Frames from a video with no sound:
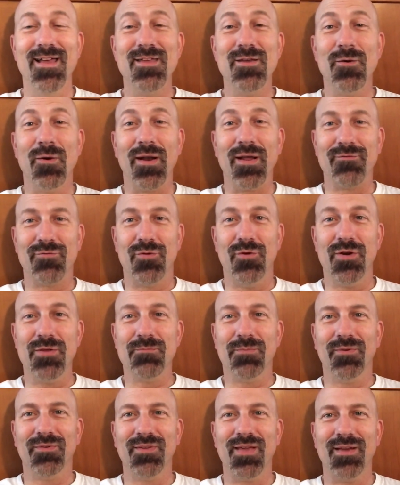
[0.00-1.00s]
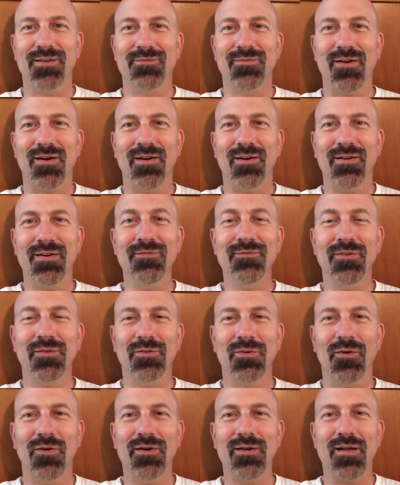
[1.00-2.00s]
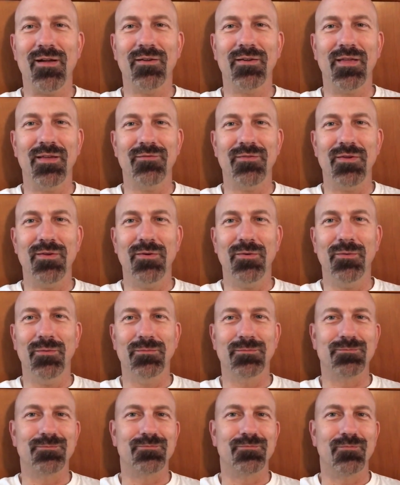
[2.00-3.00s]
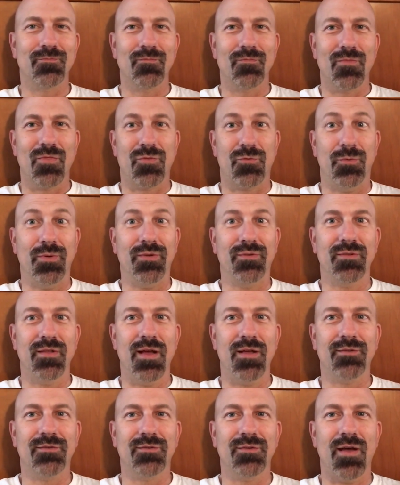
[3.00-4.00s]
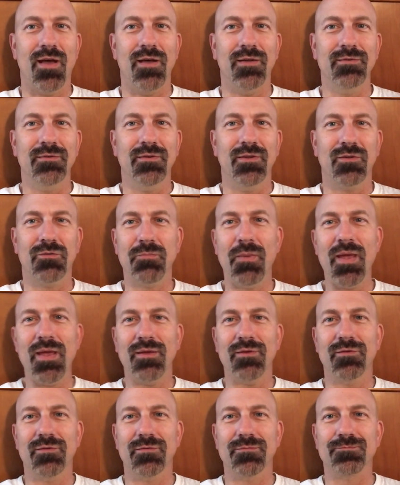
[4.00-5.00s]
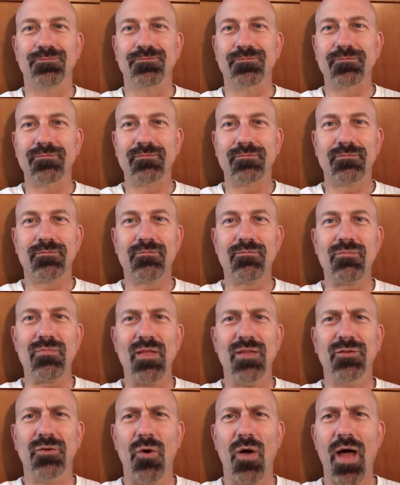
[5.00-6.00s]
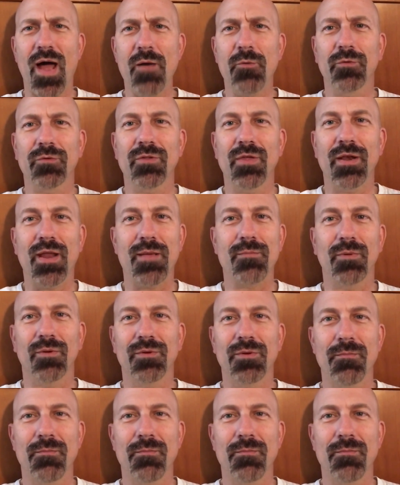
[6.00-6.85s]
you want to have 30% of our inventory, I'll give you three slots on this page. And so I was then able